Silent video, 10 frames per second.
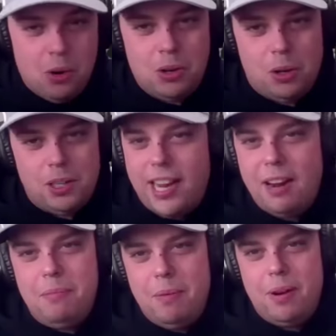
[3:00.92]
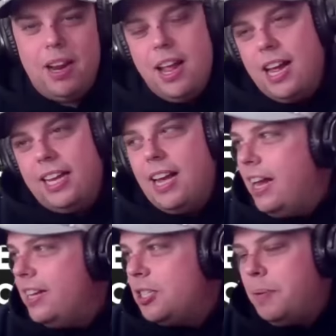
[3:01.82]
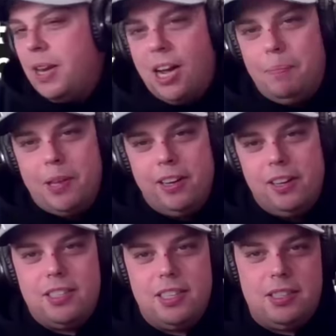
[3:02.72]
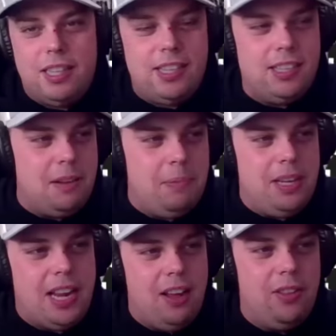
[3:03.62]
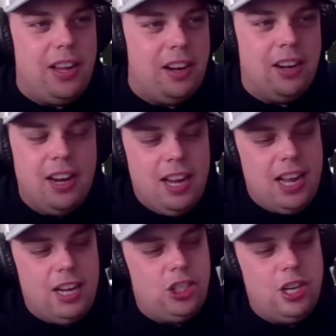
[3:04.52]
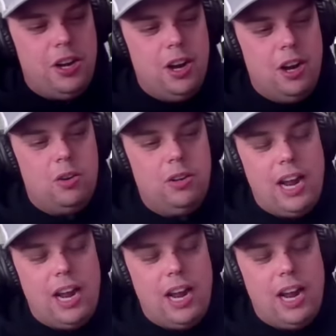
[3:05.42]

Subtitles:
cold. I can't remember. Again, I guess it's been a couple of years since I've been down there, and I should have known.